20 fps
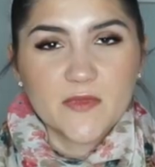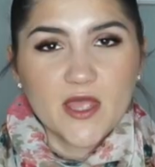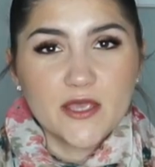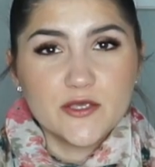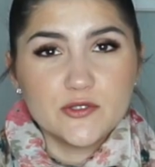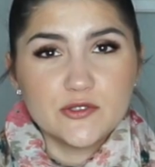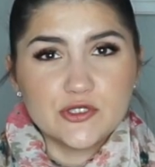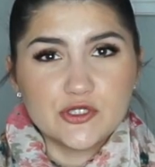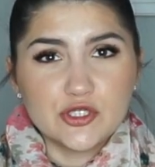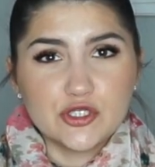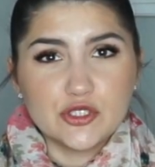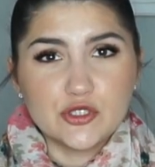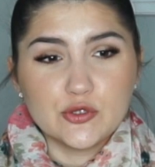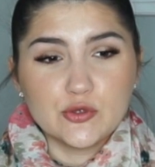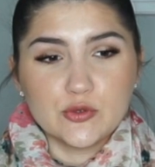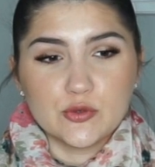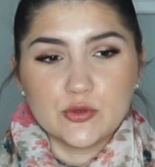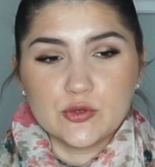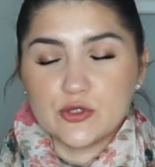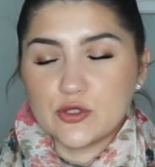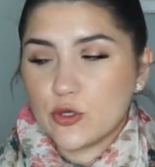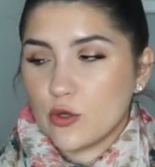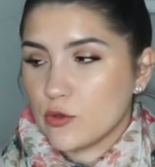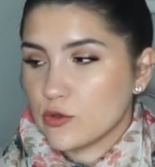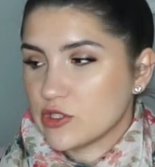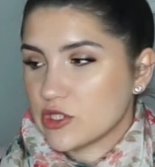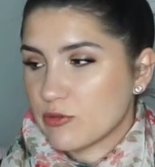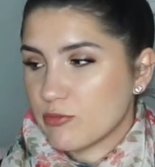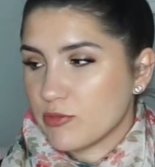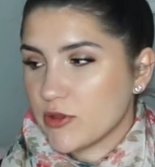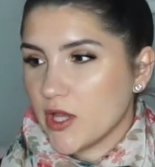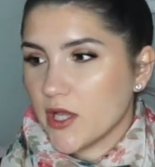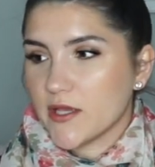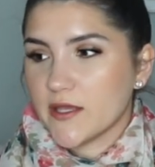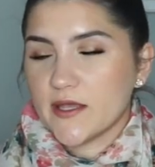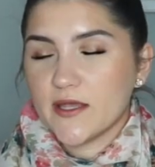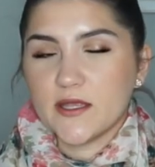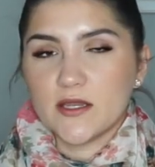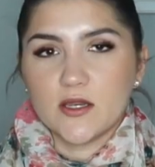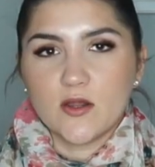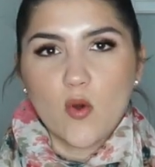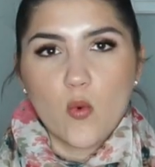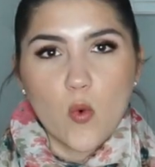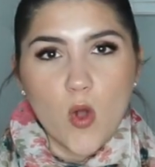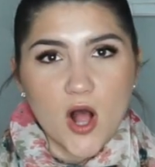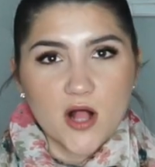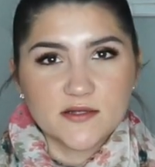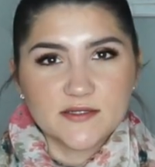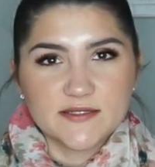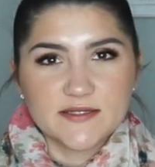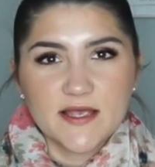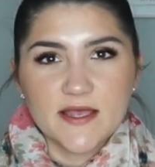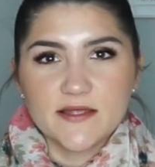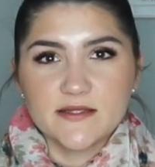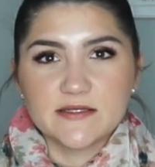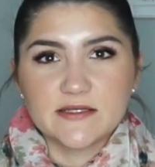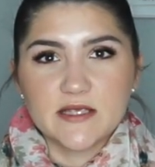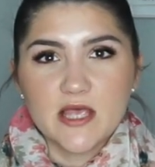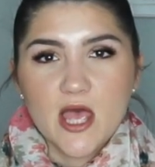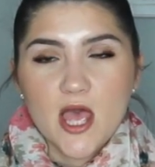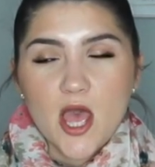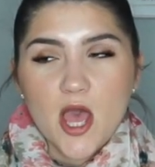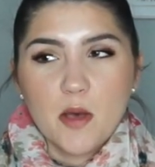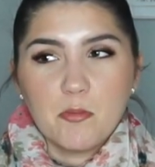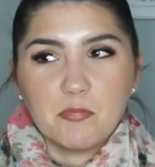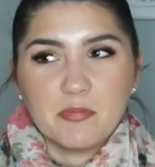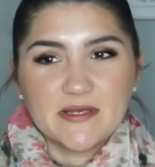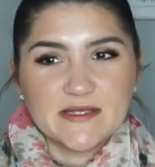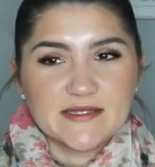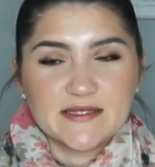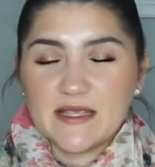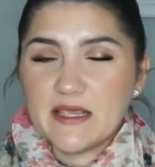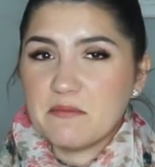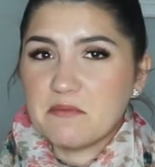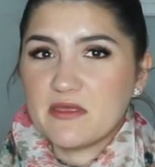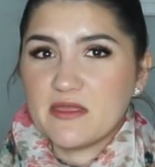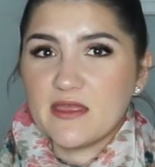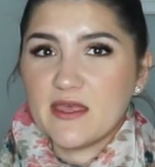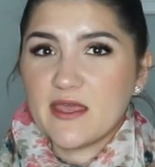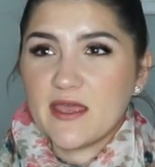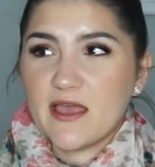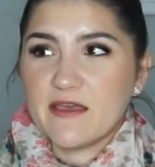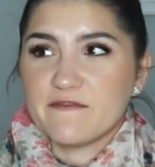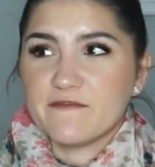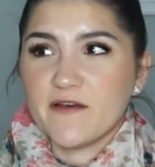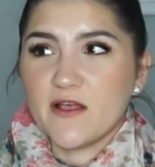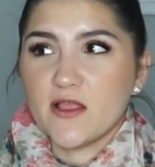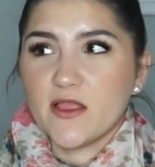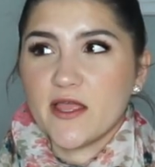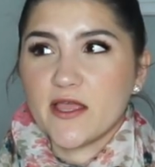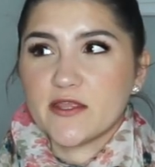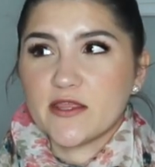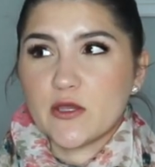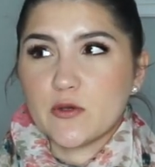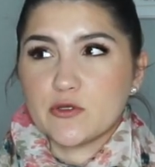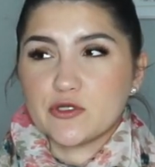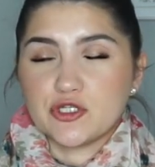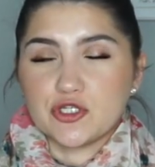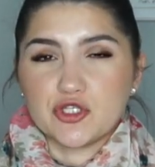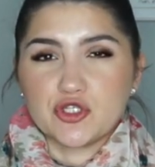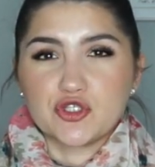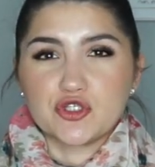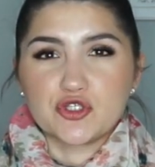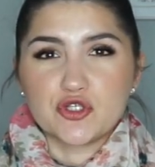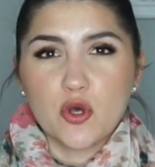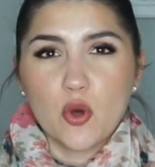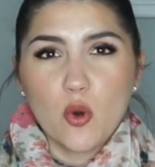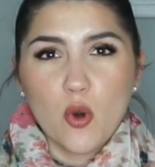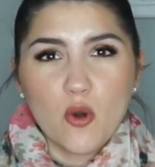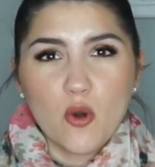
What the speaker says: I used to use those plug-in wall scents, but same thing, I felt like they were just so